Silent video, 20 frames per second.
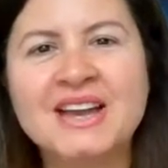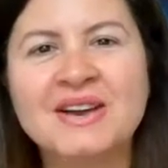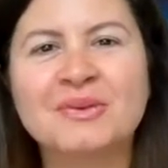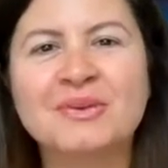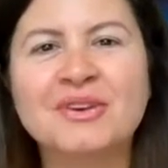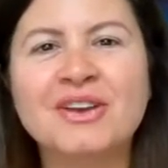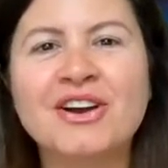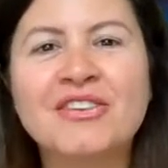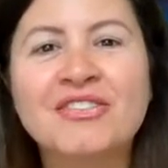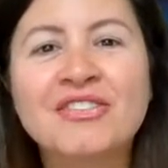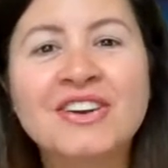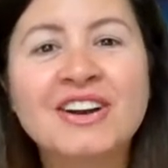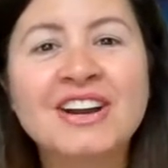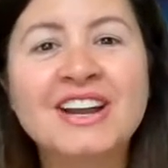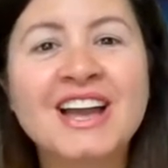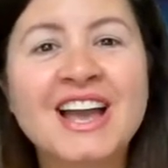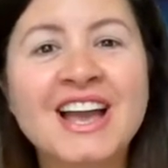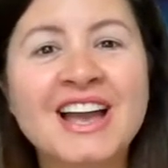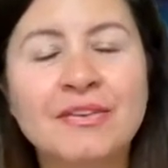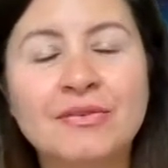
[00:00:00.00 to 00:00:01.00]
We
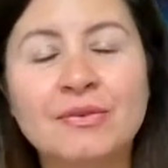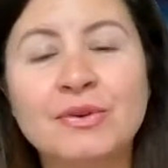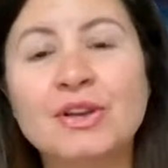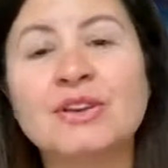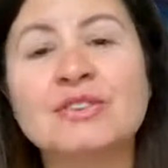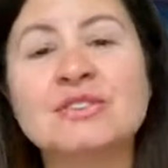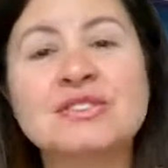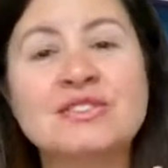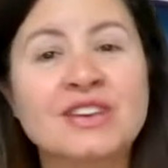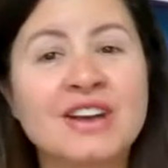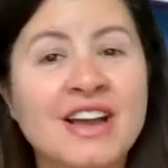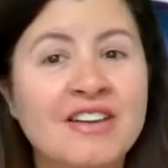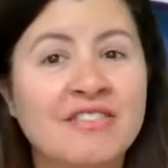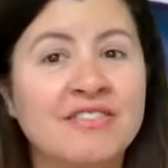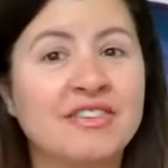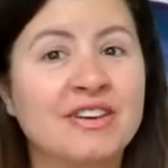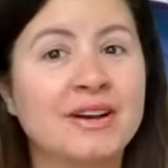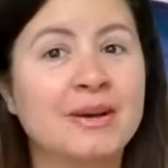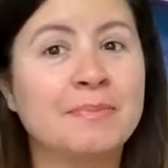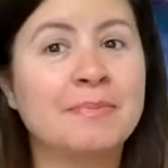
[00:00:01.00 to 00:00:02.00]
also have
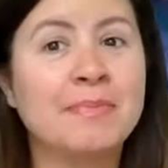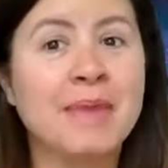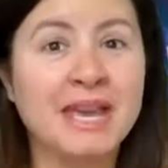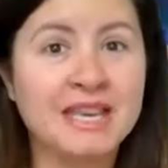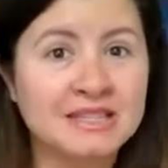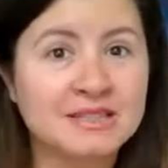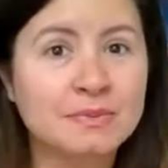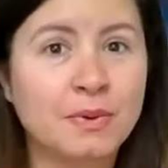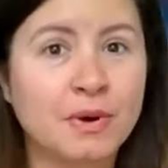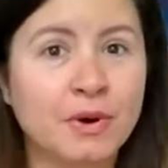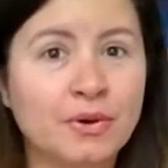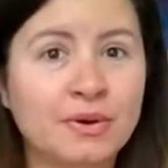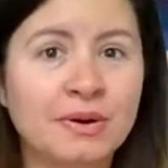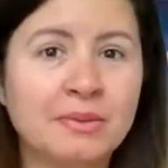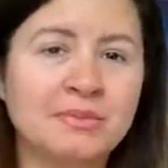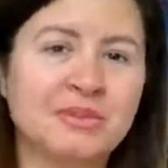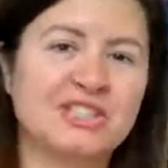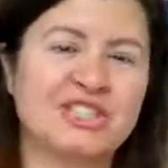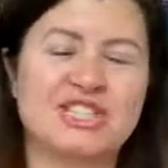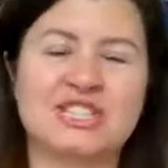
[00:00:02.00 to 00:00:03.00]
a MATES
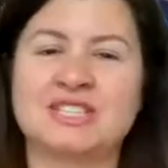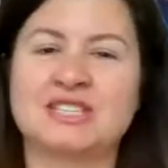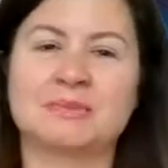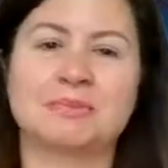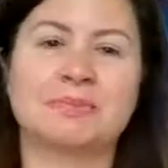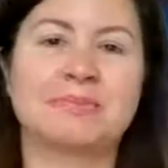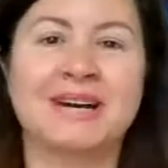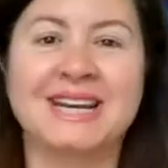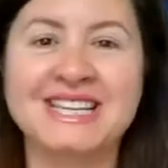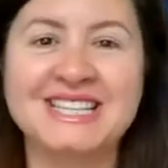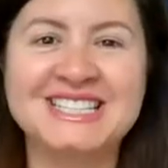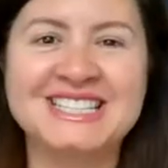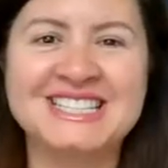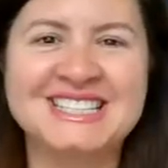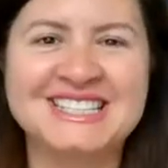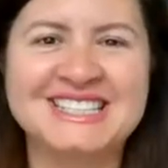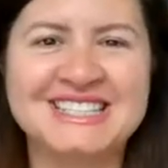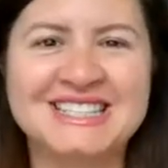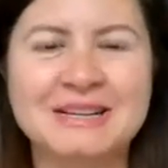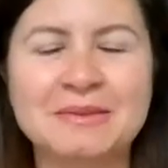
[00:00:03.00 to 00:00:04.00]
program, which is a buddy
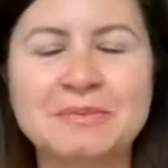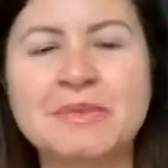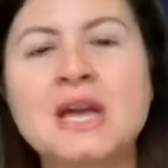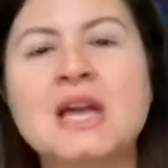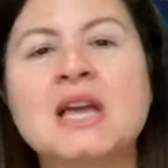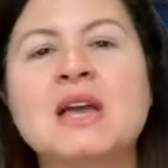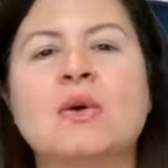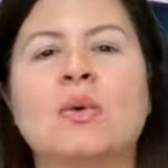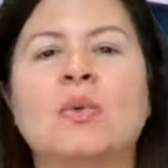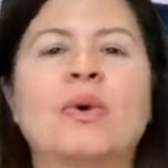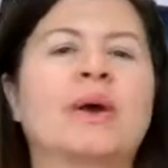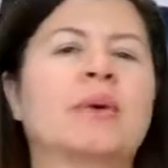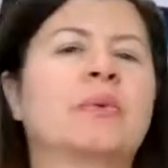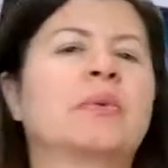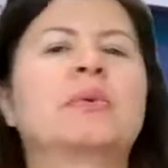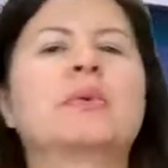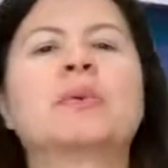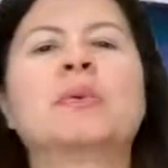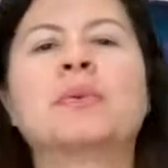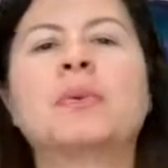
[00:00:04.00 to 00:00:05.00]
system where
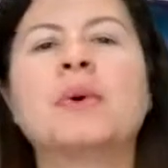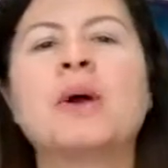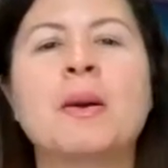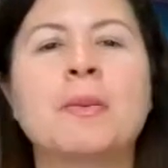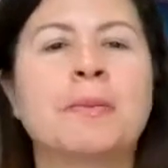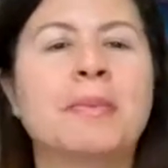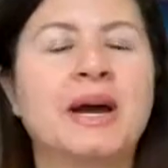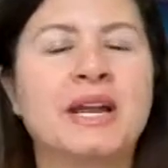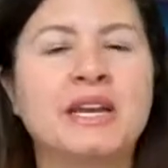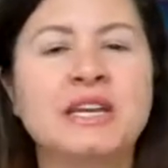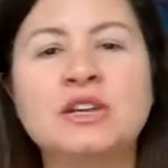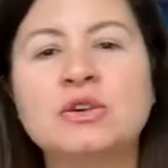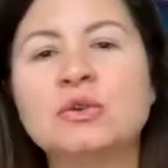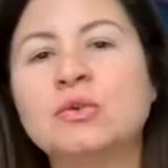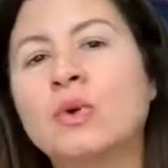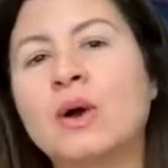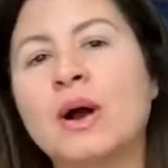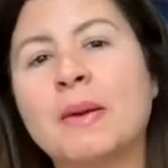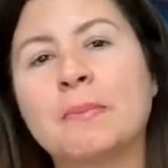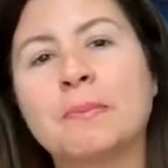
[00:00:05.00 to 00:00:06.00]
we buddy
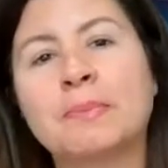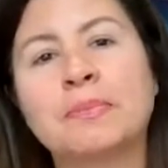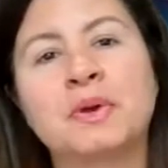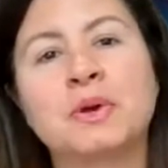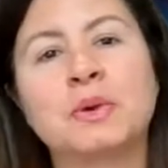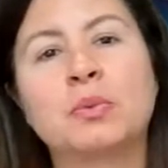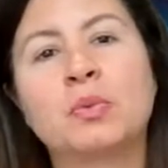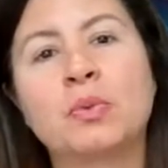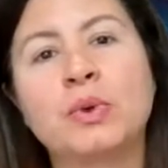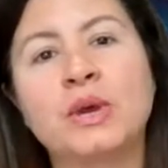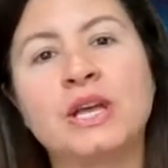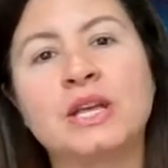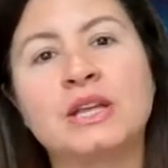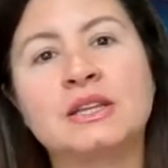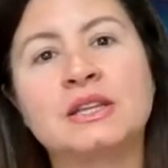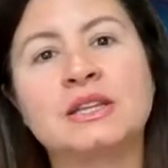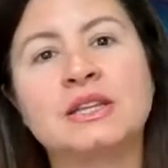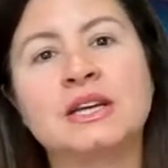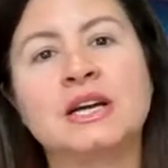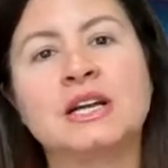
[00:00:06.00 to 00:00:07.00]
you up
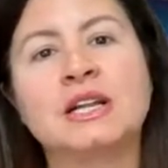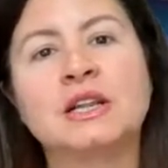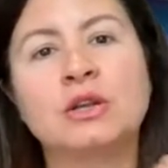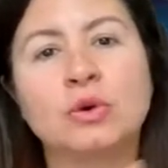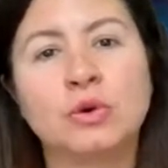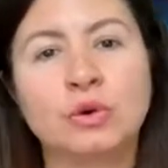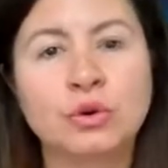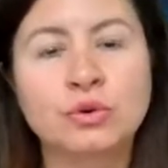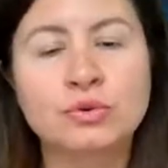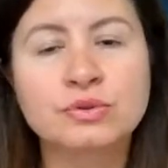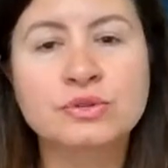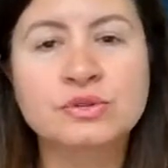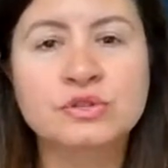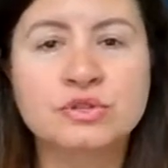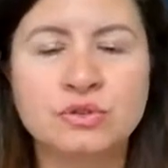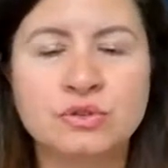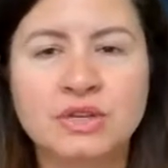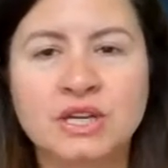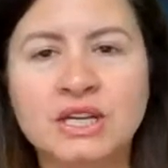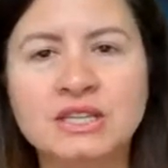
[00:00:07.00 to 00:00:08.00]
with a local
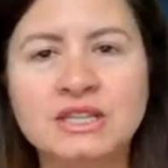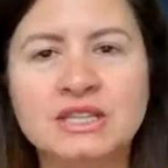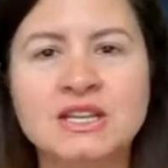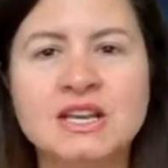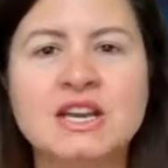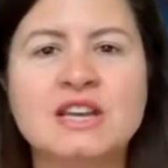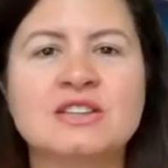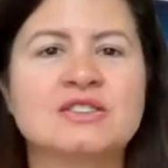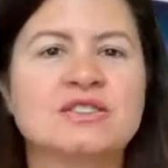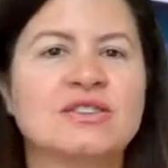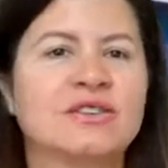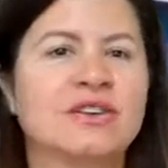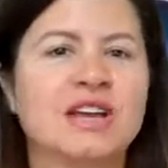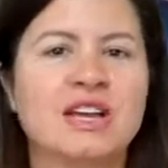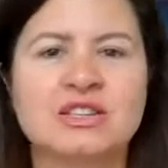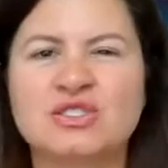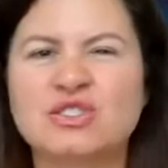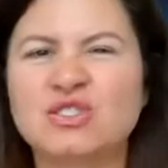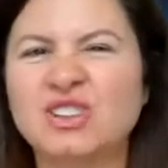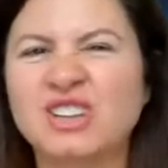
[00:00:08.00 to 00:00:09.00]
student. So you
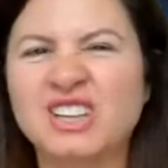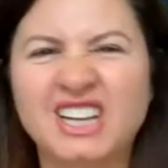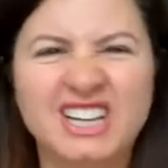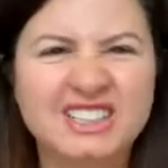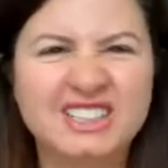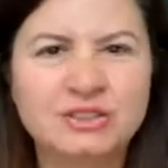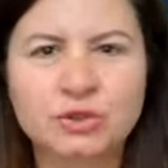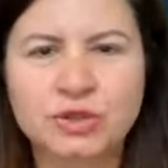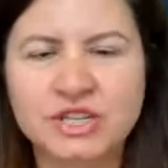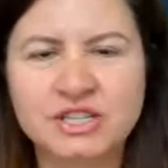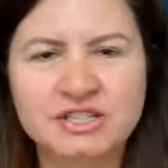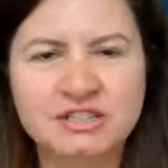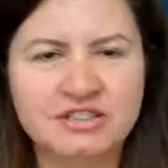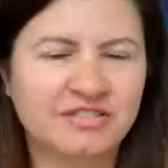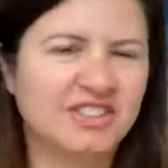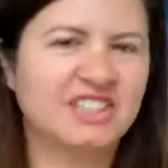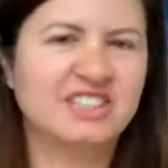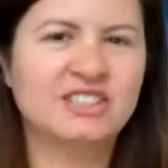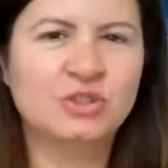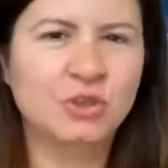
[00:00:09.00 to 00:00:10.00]
get to learn tricks
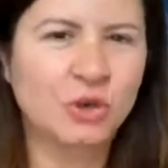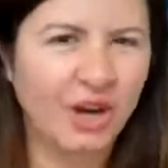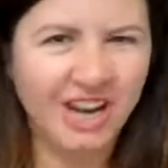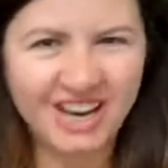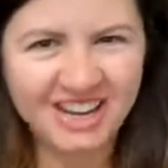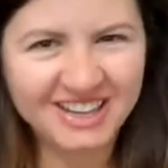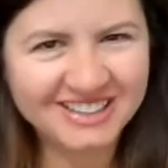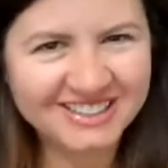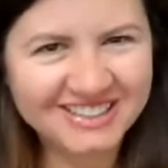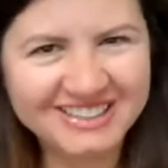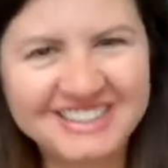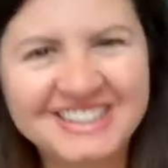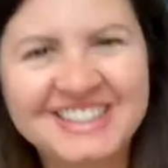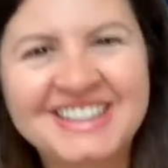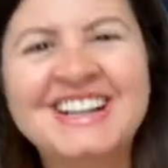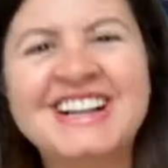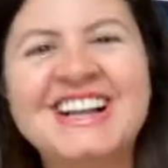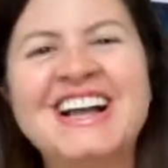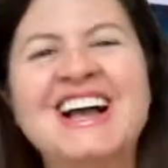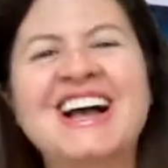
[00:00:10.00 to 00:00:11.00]
of the trade
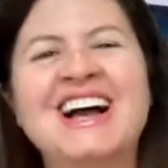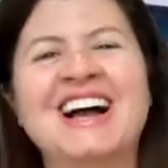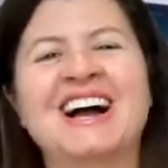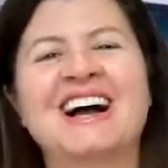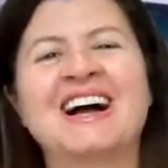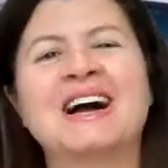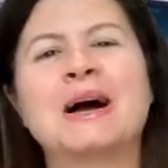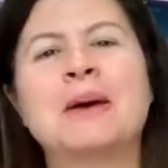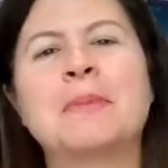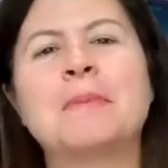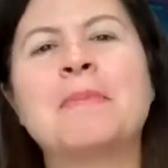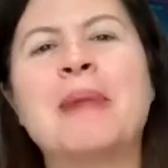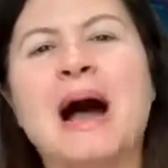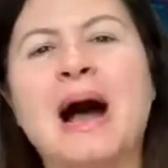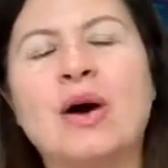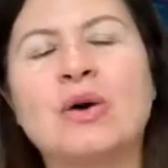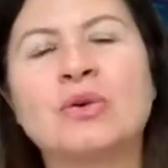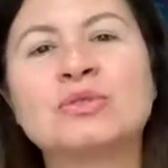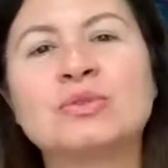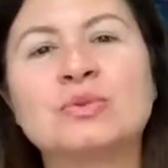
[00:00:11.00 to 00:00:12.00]

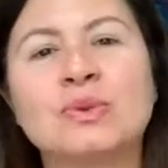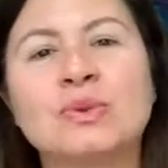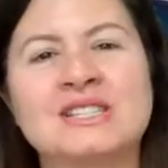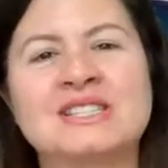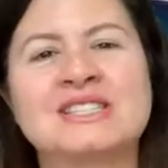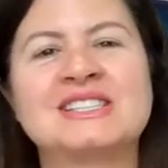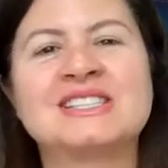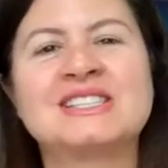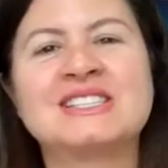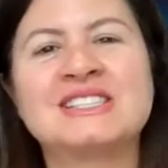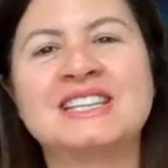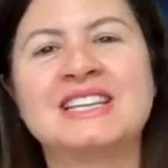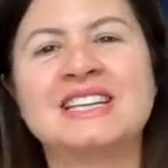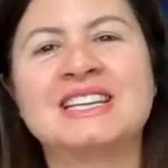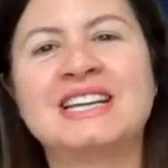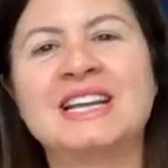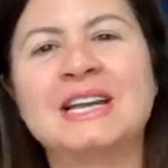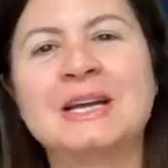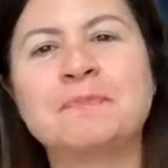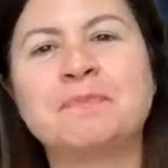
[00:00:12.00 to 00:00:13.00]
about Western
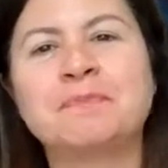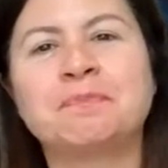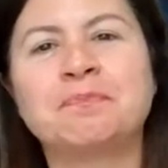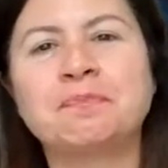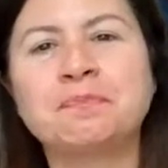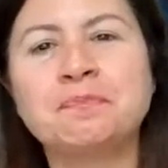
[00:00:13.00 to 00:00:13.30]
Sydney.